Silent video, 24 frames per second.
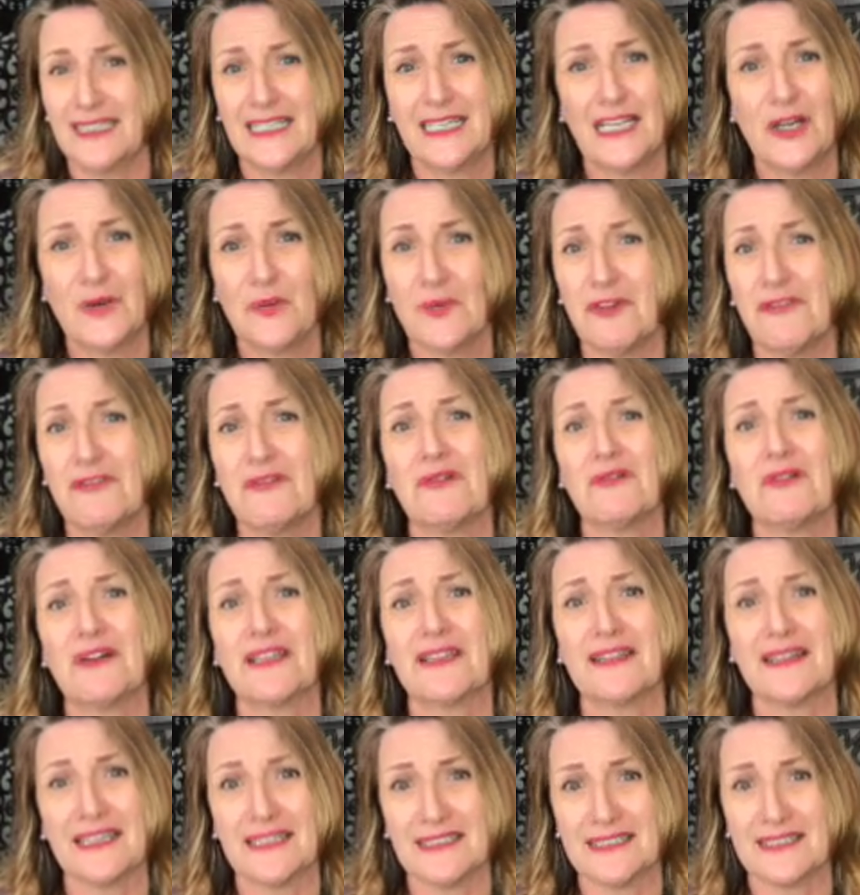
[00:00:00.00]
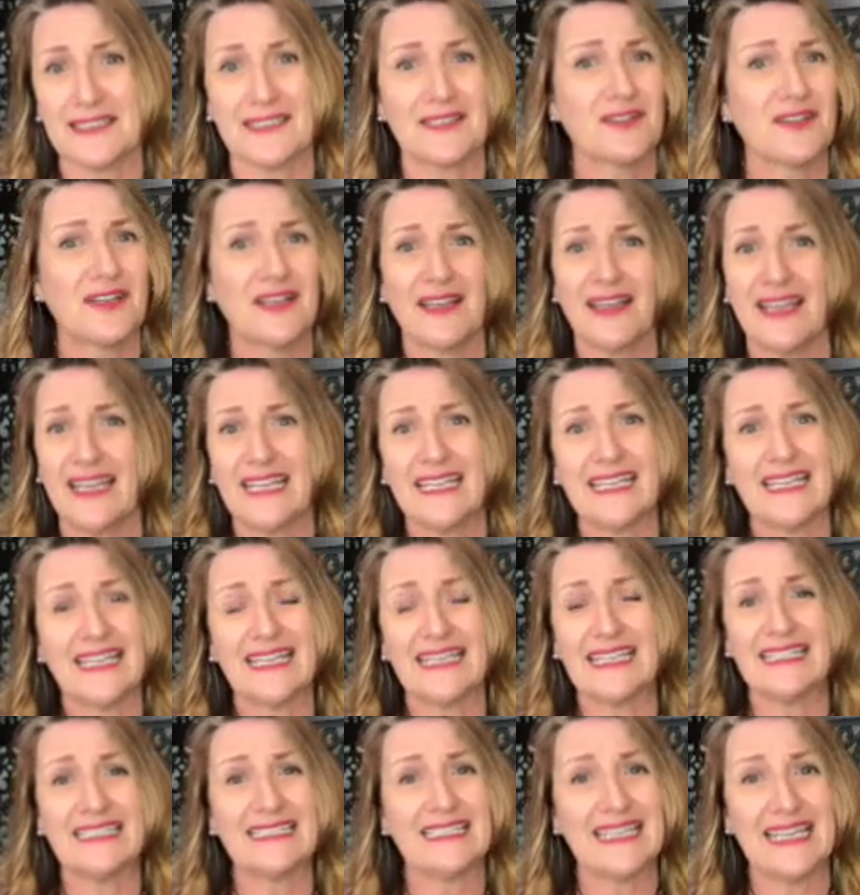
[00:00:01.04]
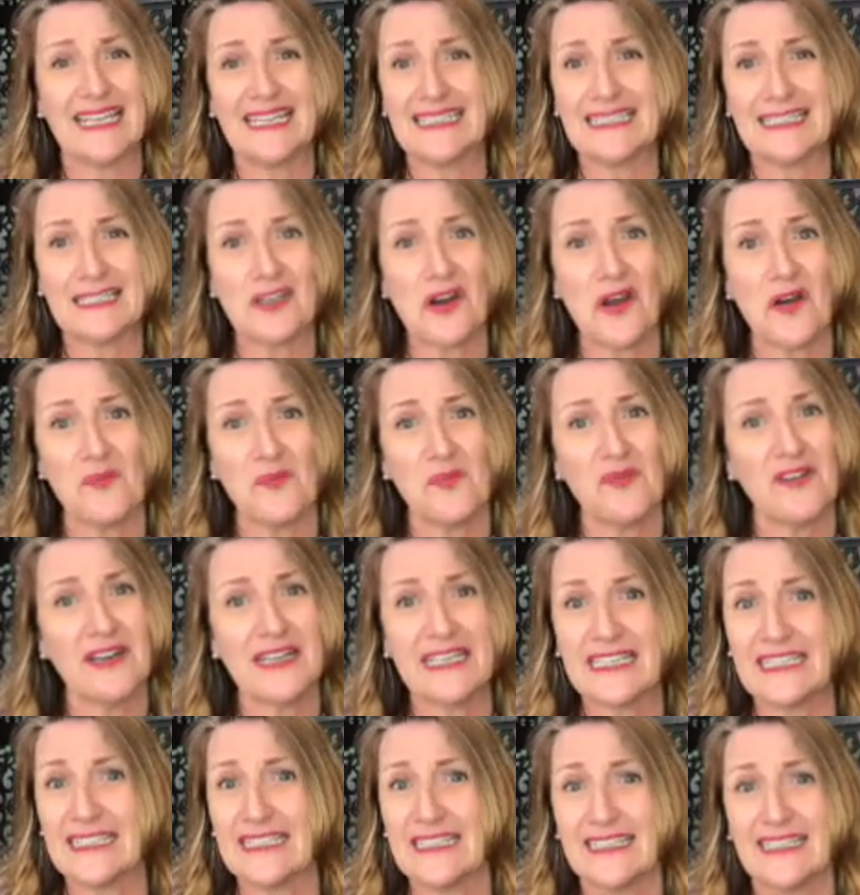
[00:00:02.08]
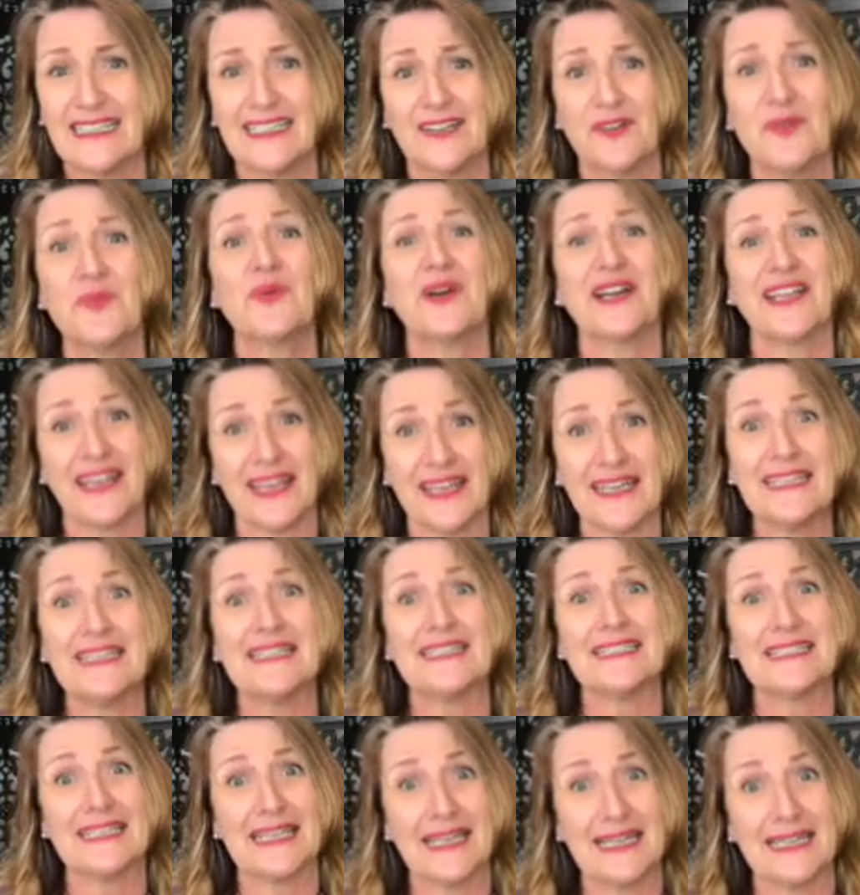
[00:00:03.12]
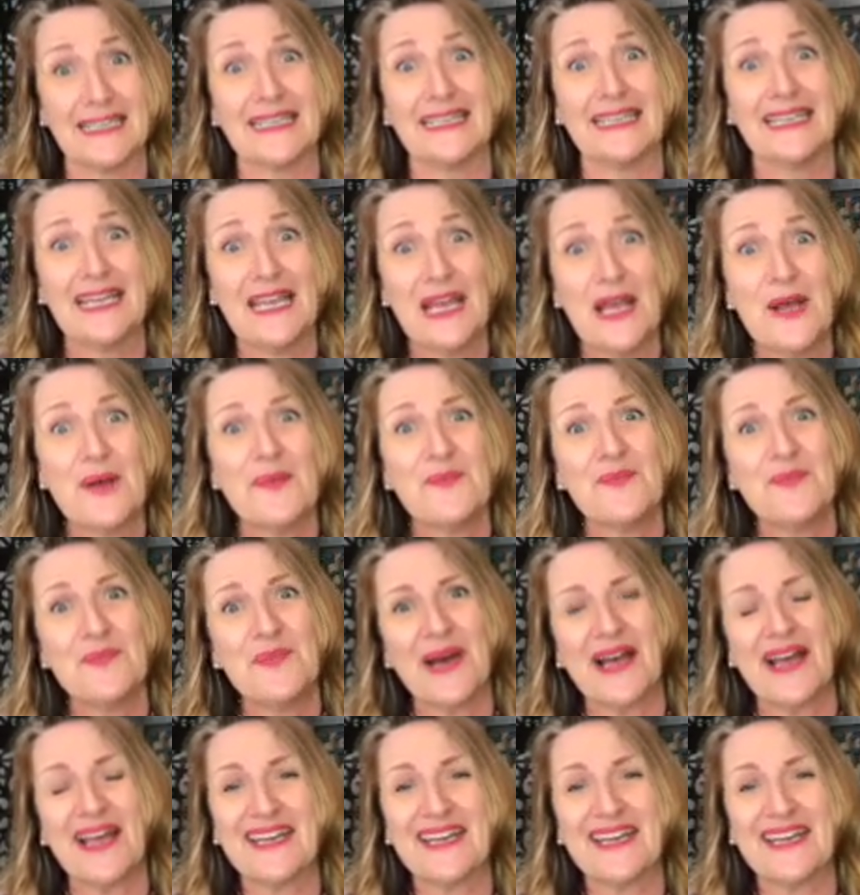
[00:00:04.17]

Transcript: we're all in this. It's not pretty. We're getting it done, but